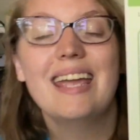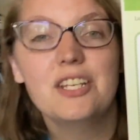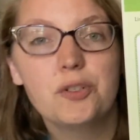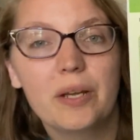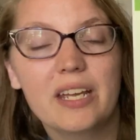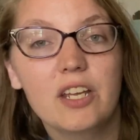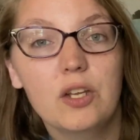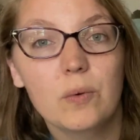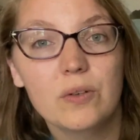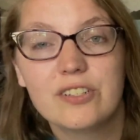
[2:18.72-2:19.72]
Each week,
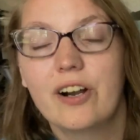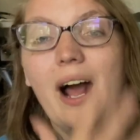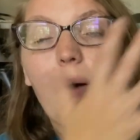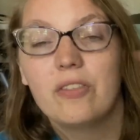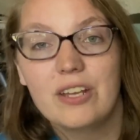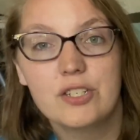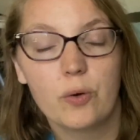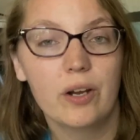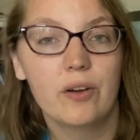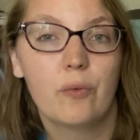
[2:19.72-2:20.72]
you will start out with a
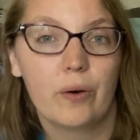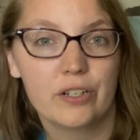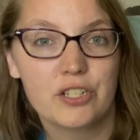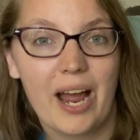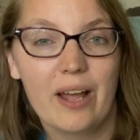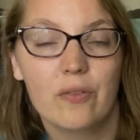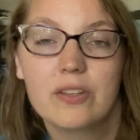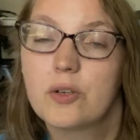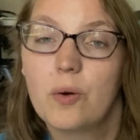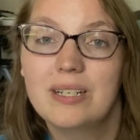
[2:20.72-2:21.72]
story for your child
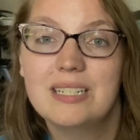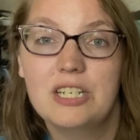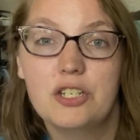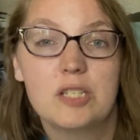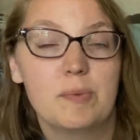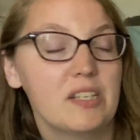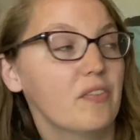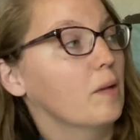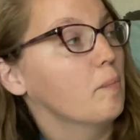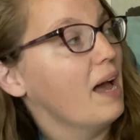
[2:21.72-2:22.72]
that's going to teach a
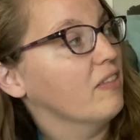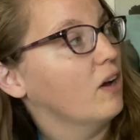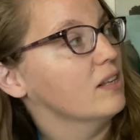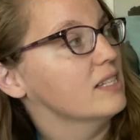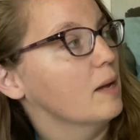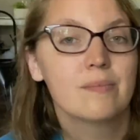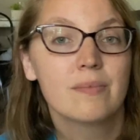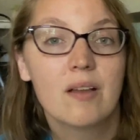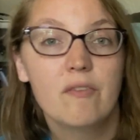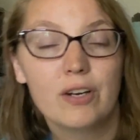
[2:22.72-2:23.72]
specific math concept.
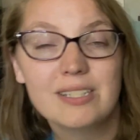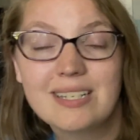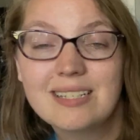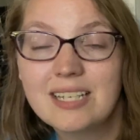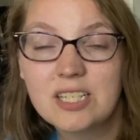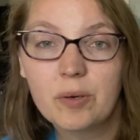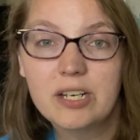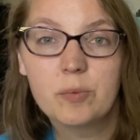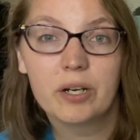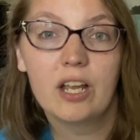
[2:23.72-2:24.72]
For instance, this one
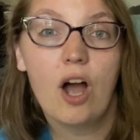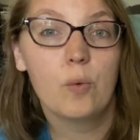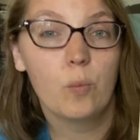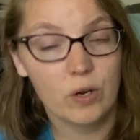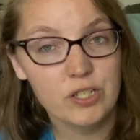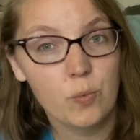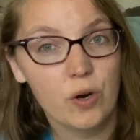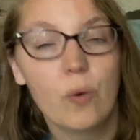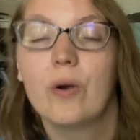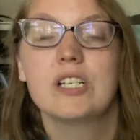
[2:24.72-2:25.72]
is working on one-to-one
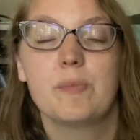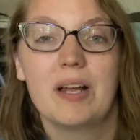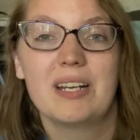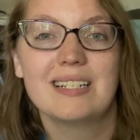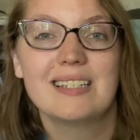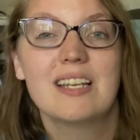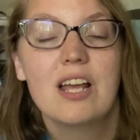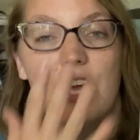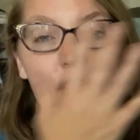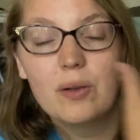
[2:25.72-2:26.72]
correspondence.
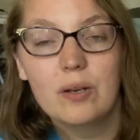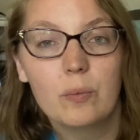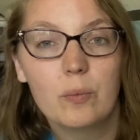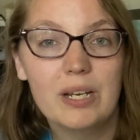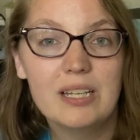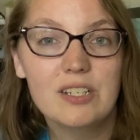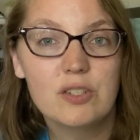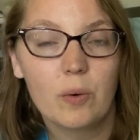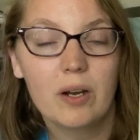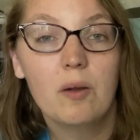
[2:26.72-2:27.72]
You can read the
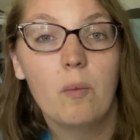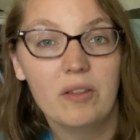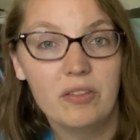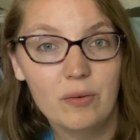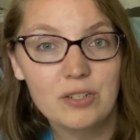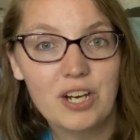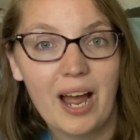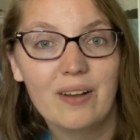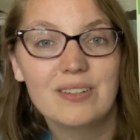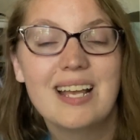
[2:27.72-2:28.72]
story with your
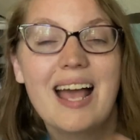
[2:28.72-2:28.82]
child,